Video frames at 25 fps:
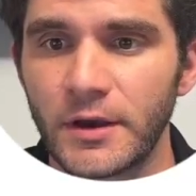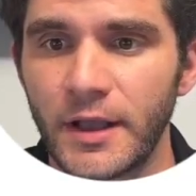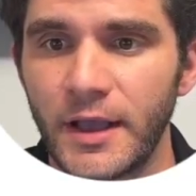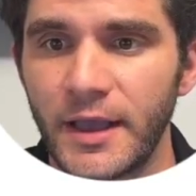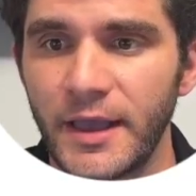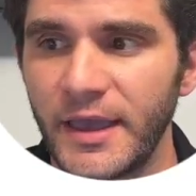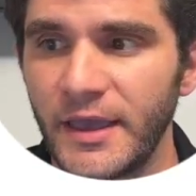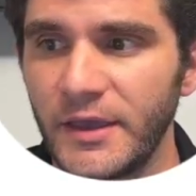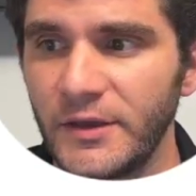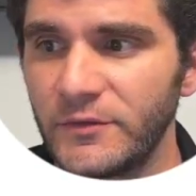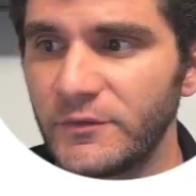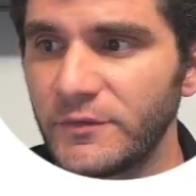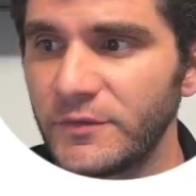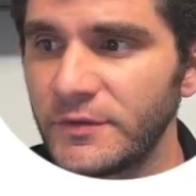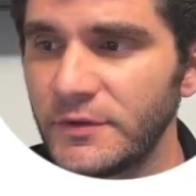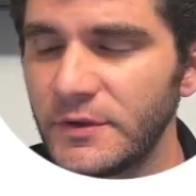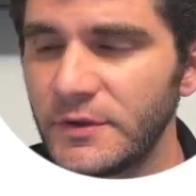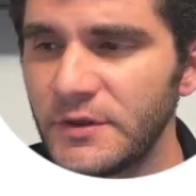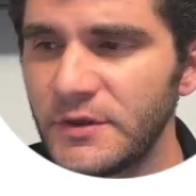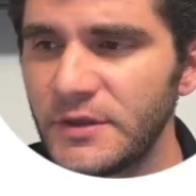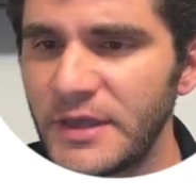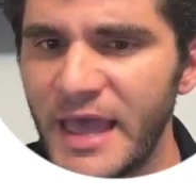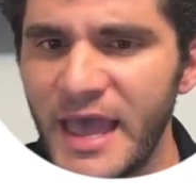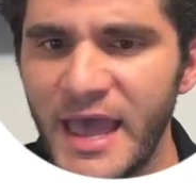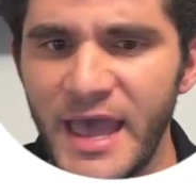I have
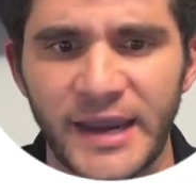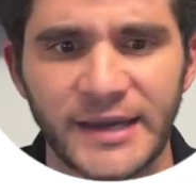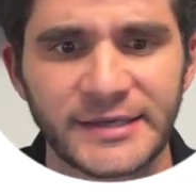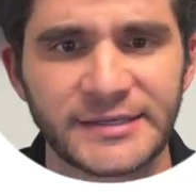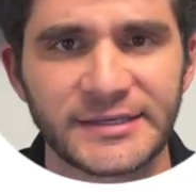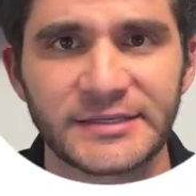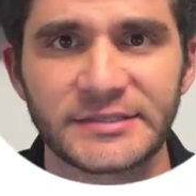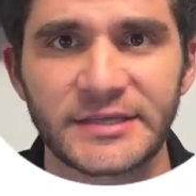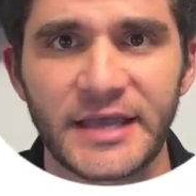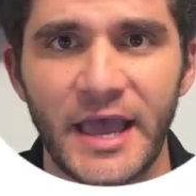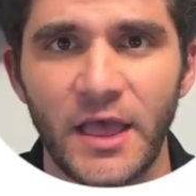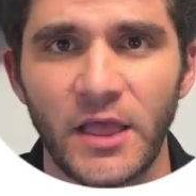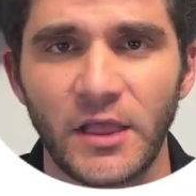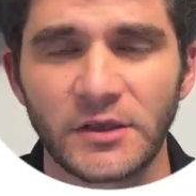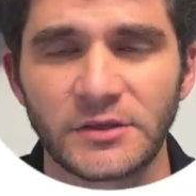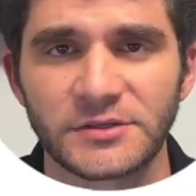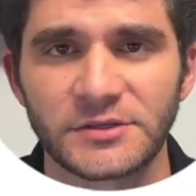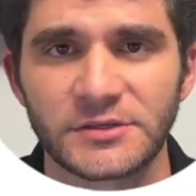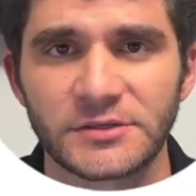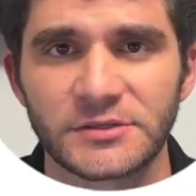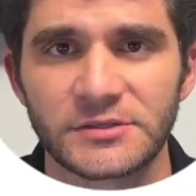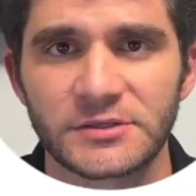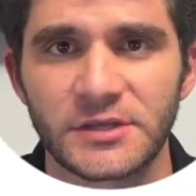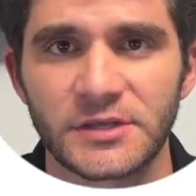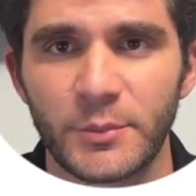hacked into
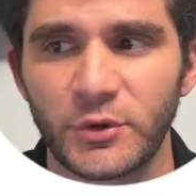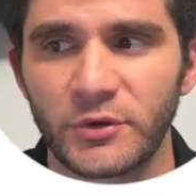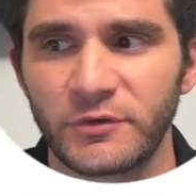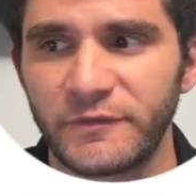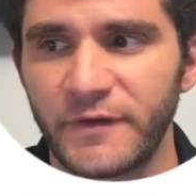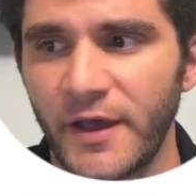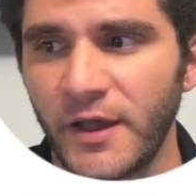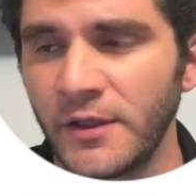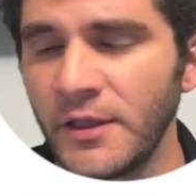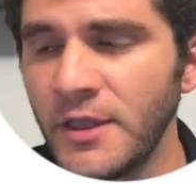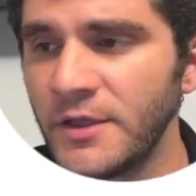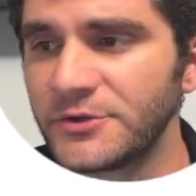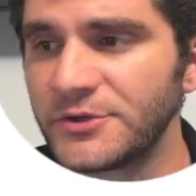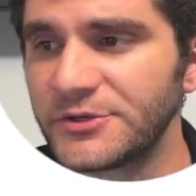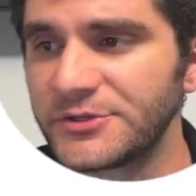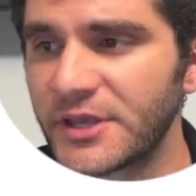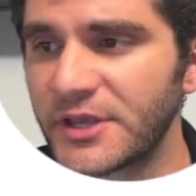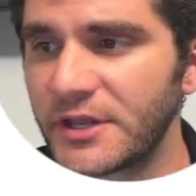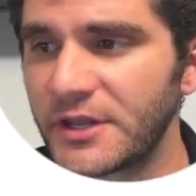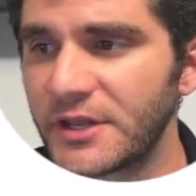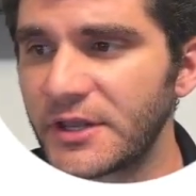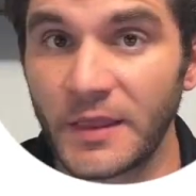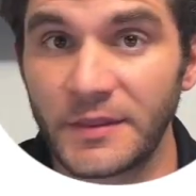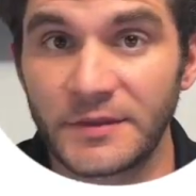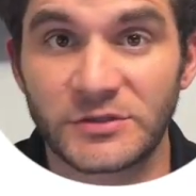Alex's profile. Just
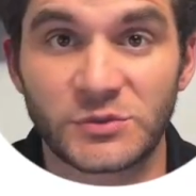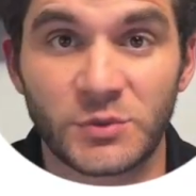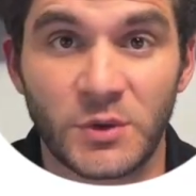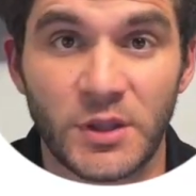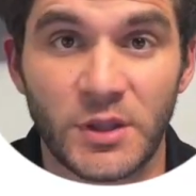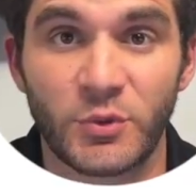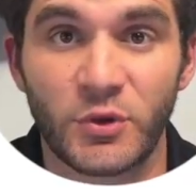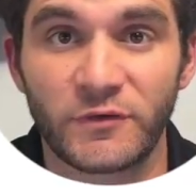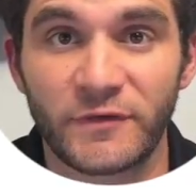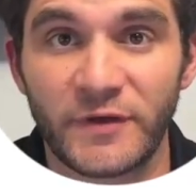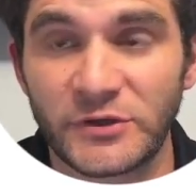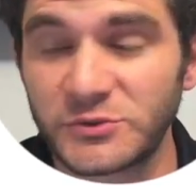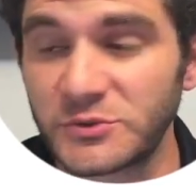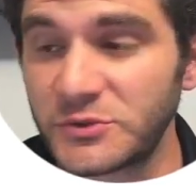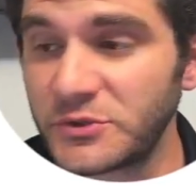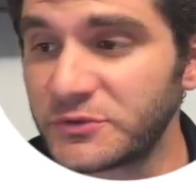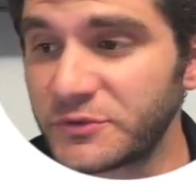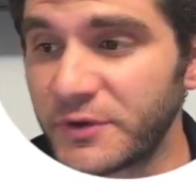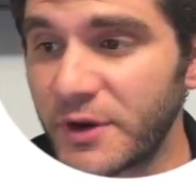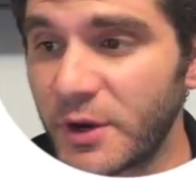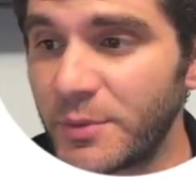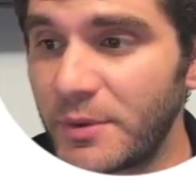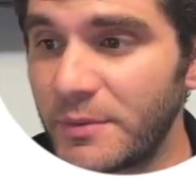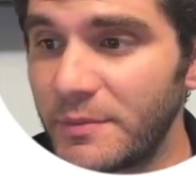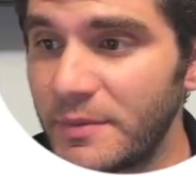kidding. This is one of the profiles we use
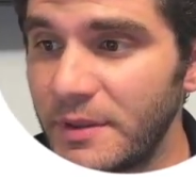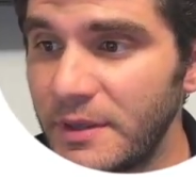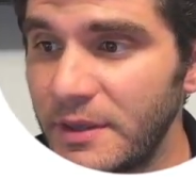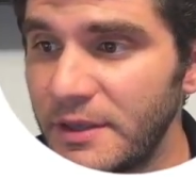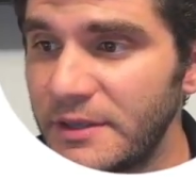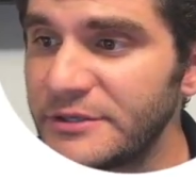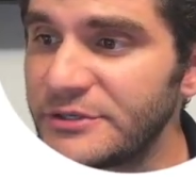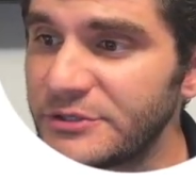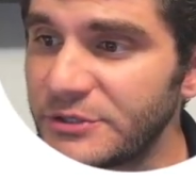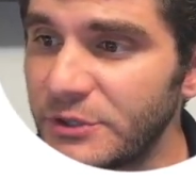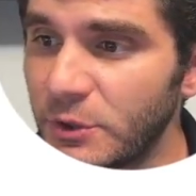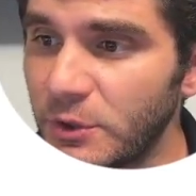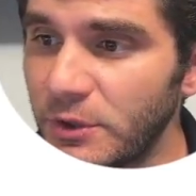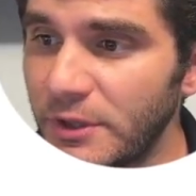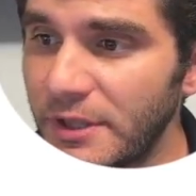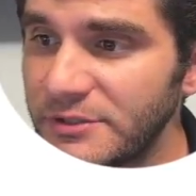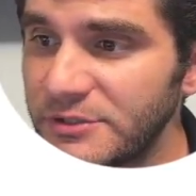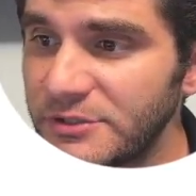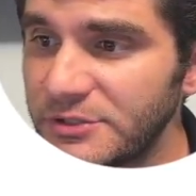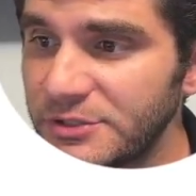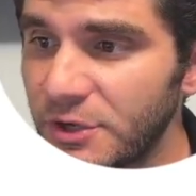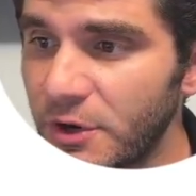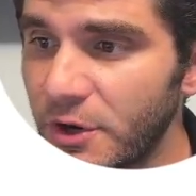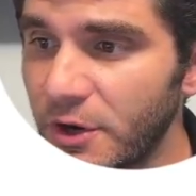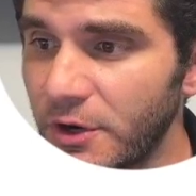for Airbnb. So let's
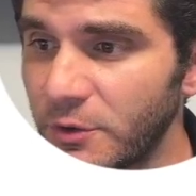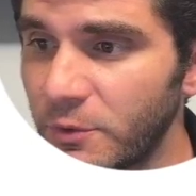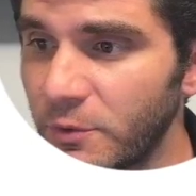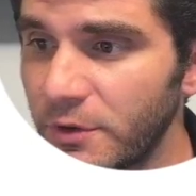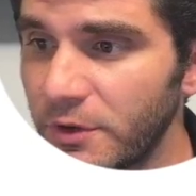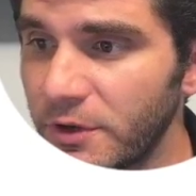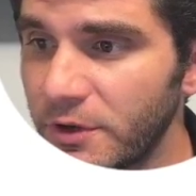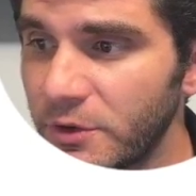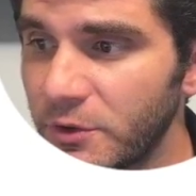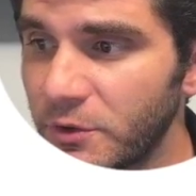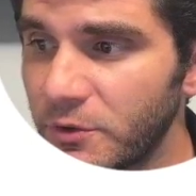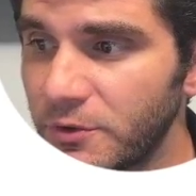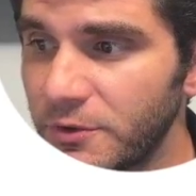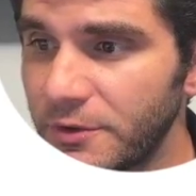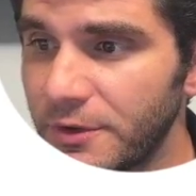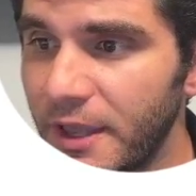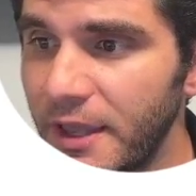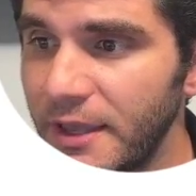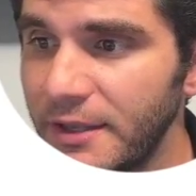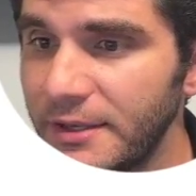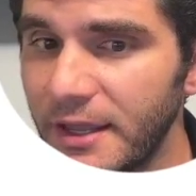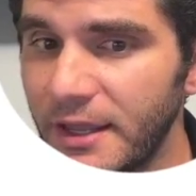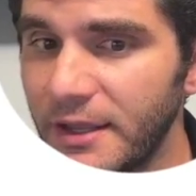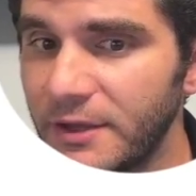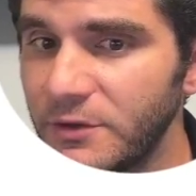start. We're gonna
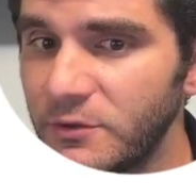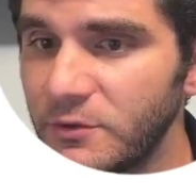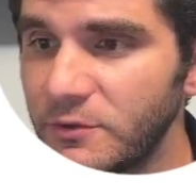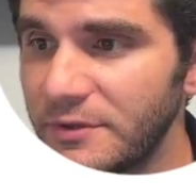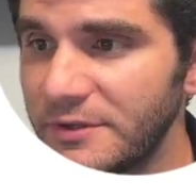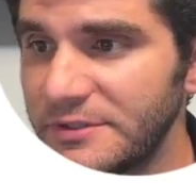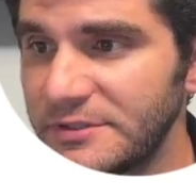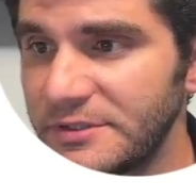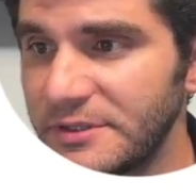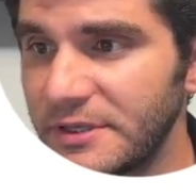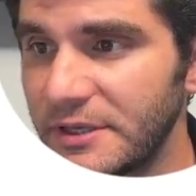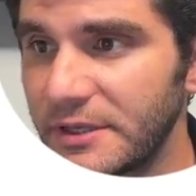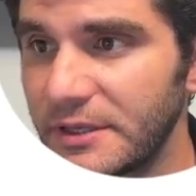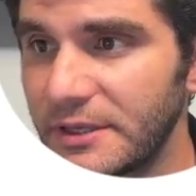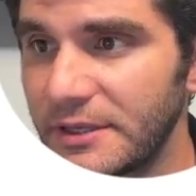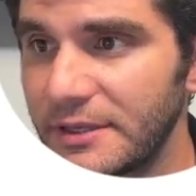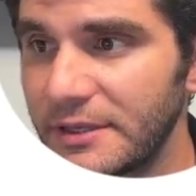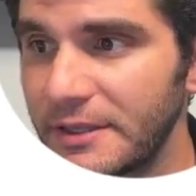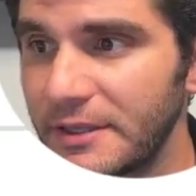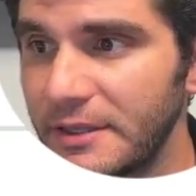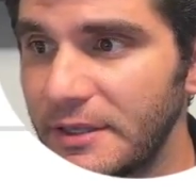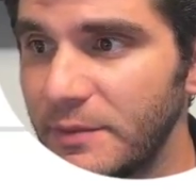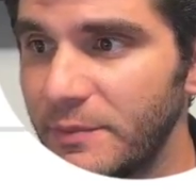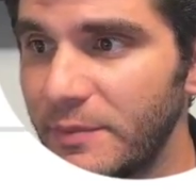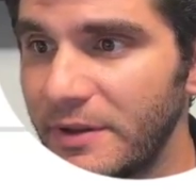create a new listing,
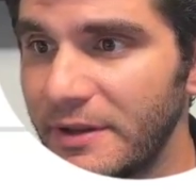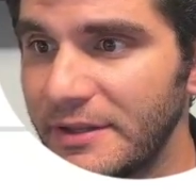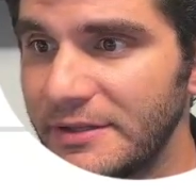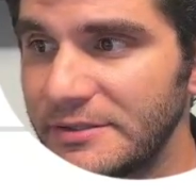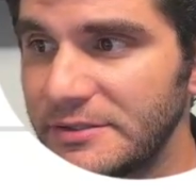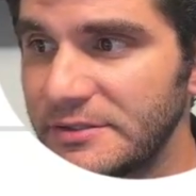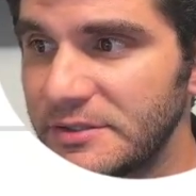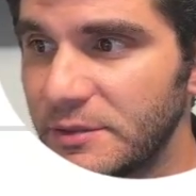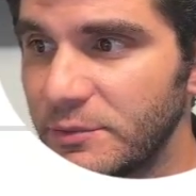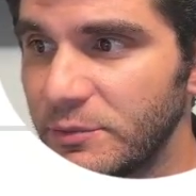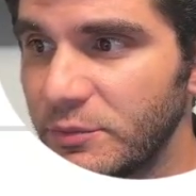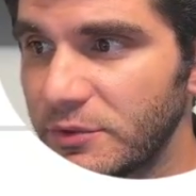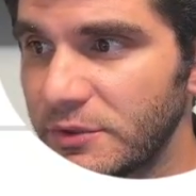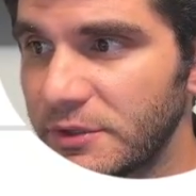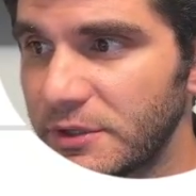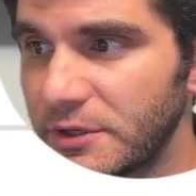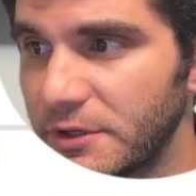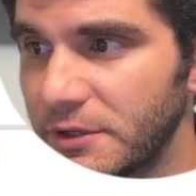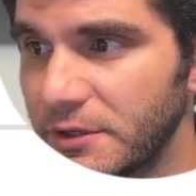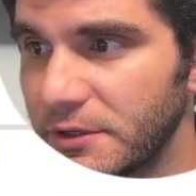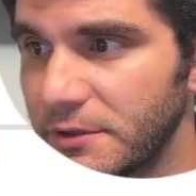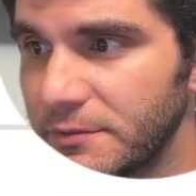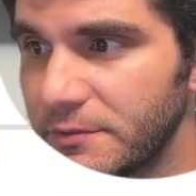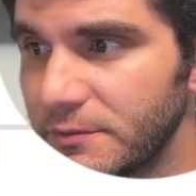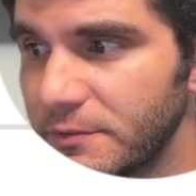keeping it simple here.